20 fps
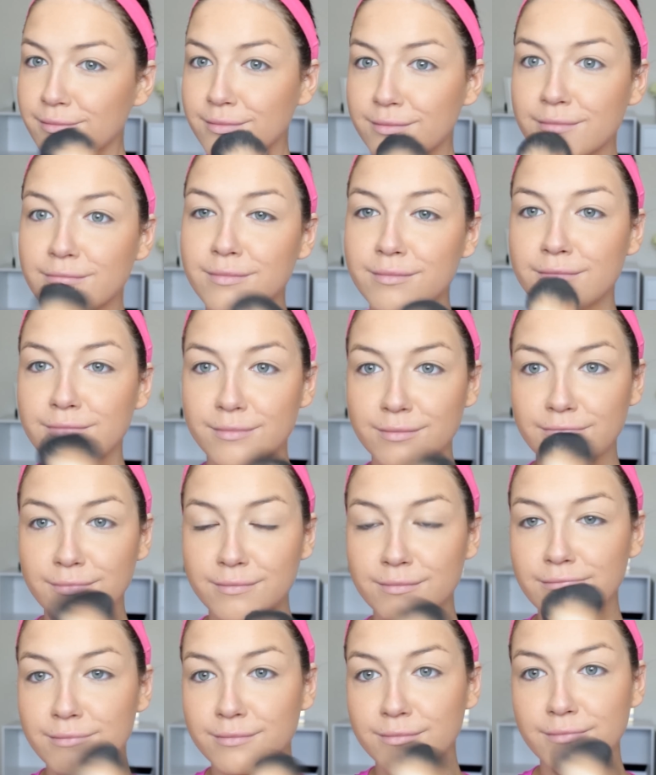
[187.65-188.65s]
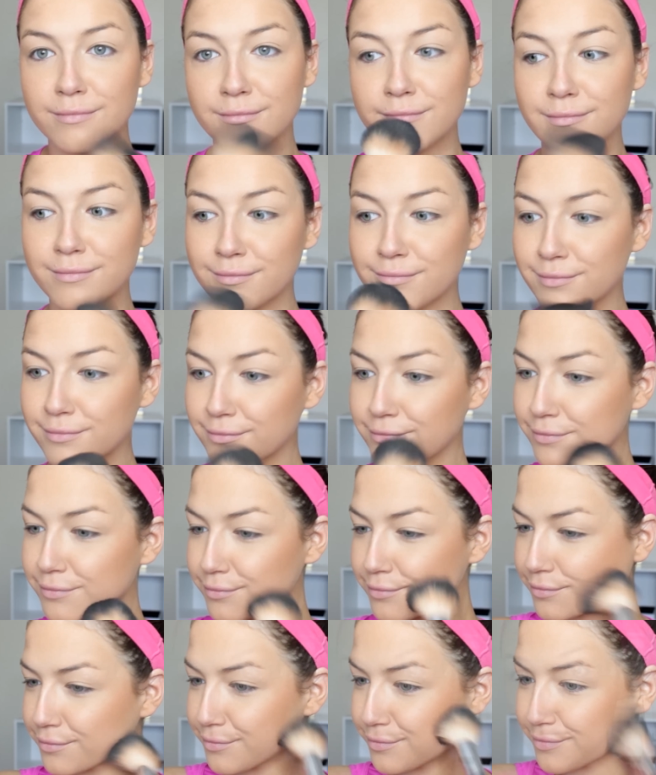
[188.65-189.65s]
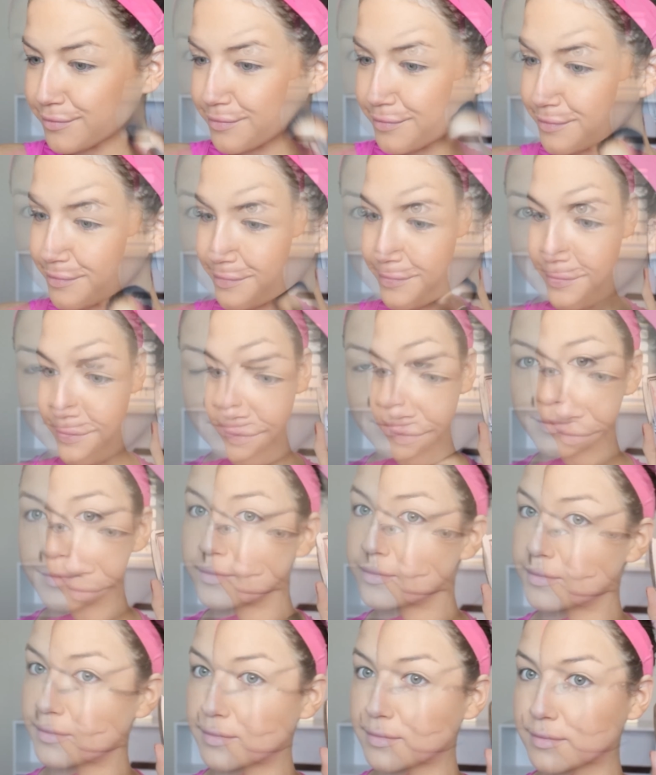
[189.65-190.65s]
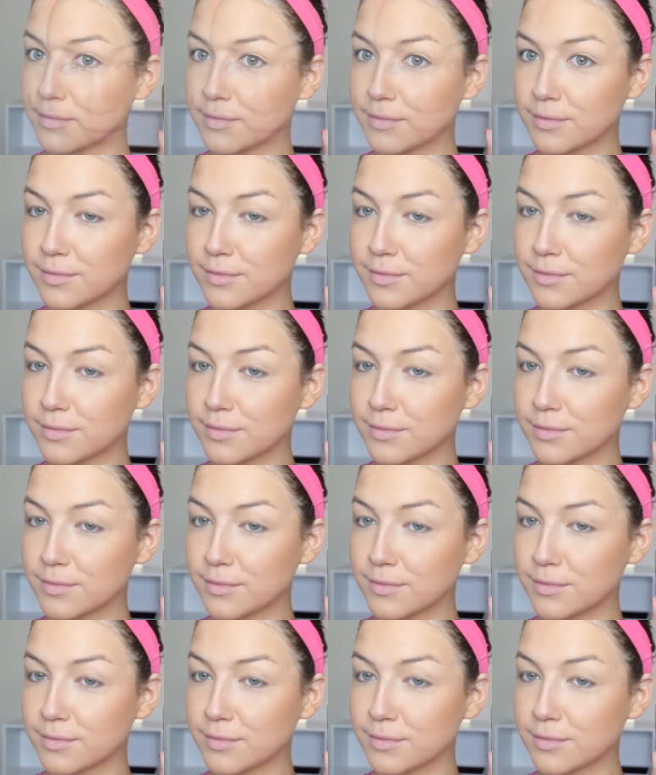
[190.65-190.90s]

[no speech]